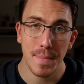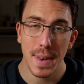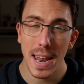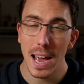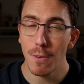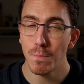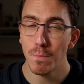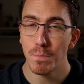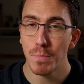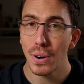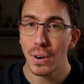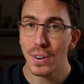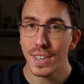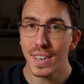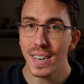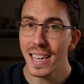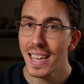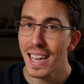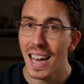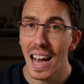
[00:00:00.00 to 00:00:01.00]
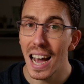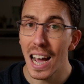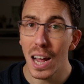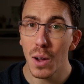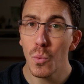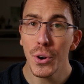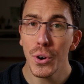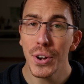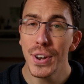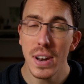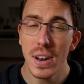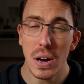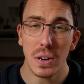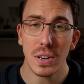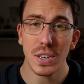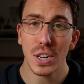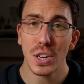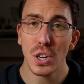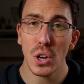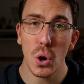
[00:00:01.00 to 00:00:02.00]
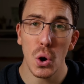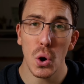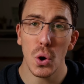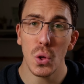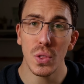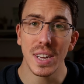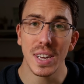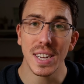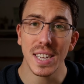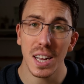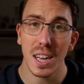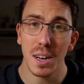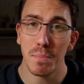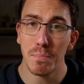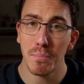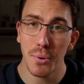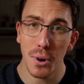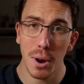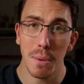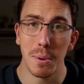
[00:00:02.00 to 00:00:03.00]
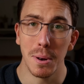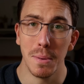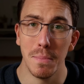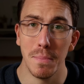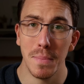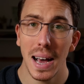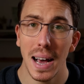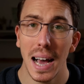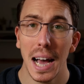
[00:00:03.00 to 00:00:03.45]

Now, personally, I would not call this a problem.